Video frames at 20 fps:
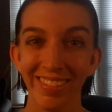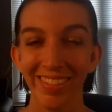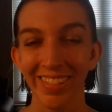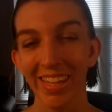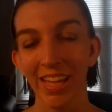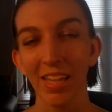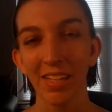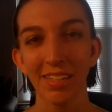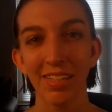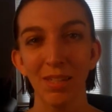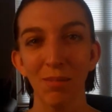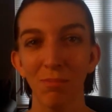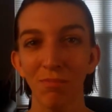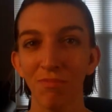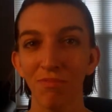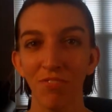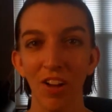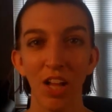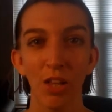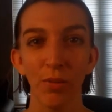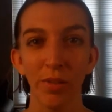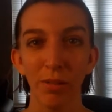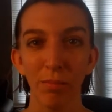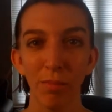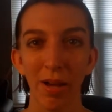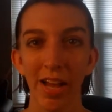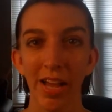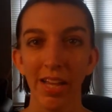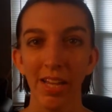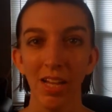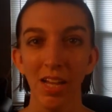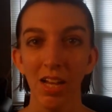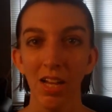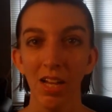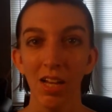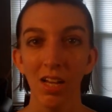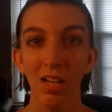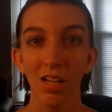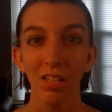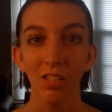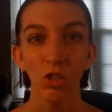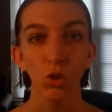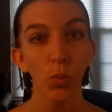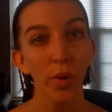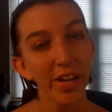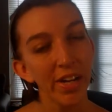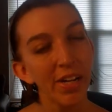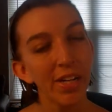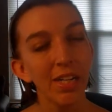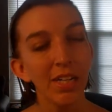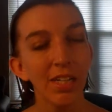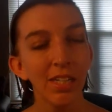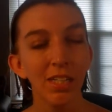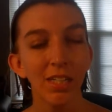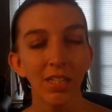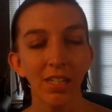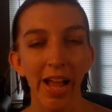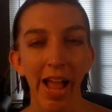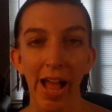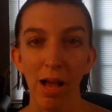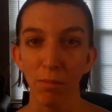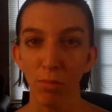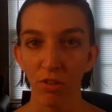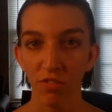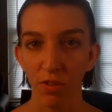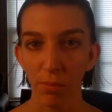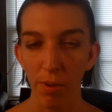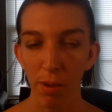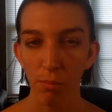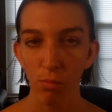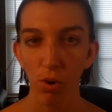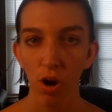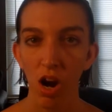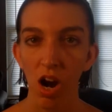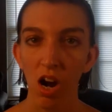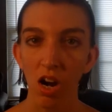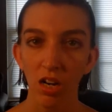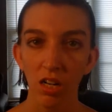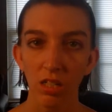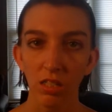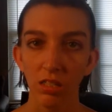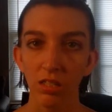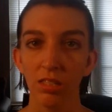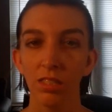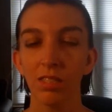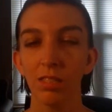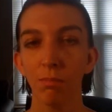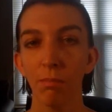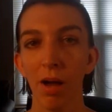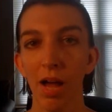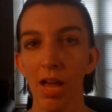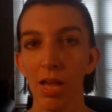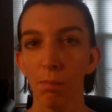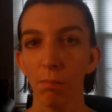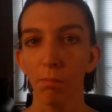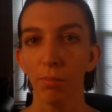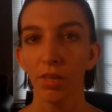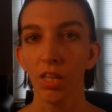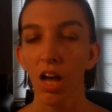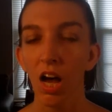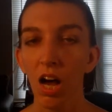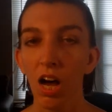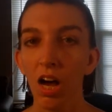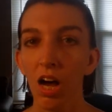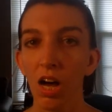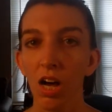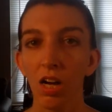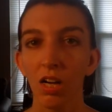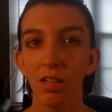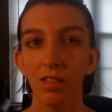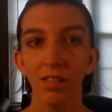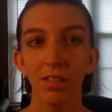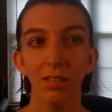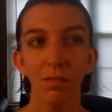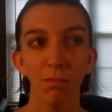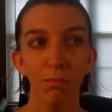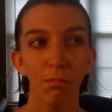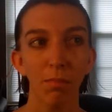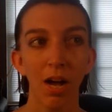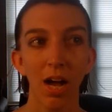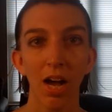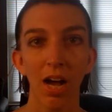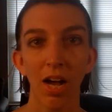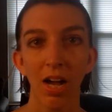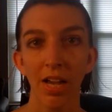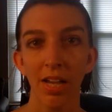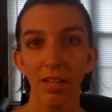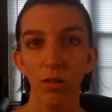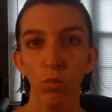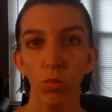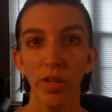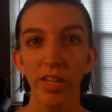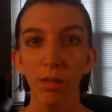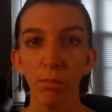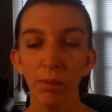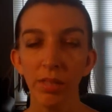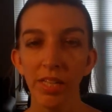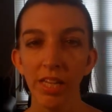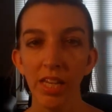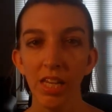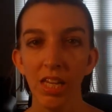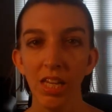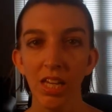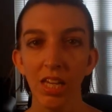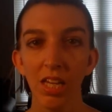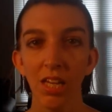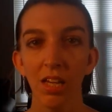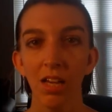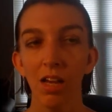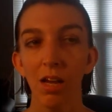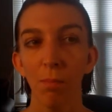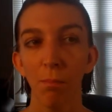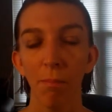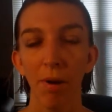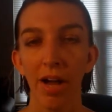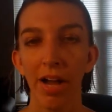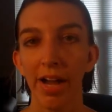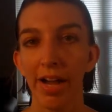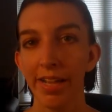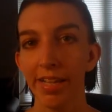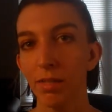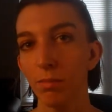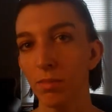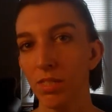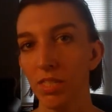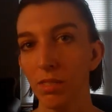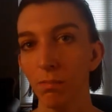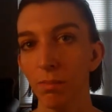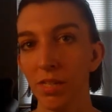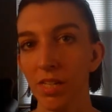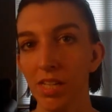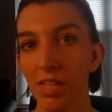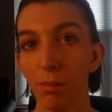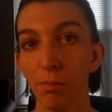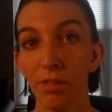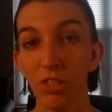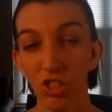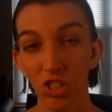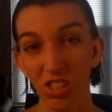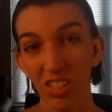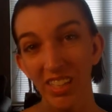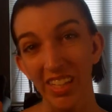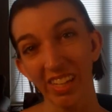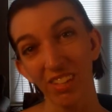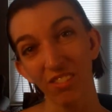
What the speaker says: Keep following my Twitter @MovieMemoirs, my blog, my Weebly, my IMDb. Be sure to